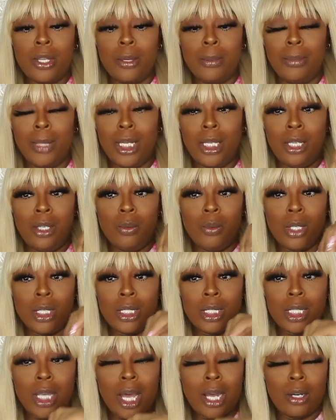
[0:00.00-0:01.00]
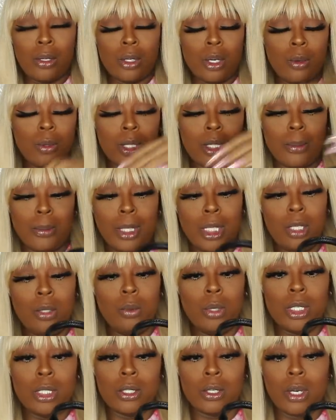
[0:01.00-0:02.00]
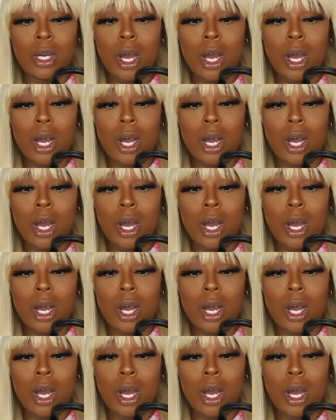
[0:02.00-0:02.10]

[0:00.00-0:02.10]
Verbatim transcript: the mini ones i don't know what the mini ones are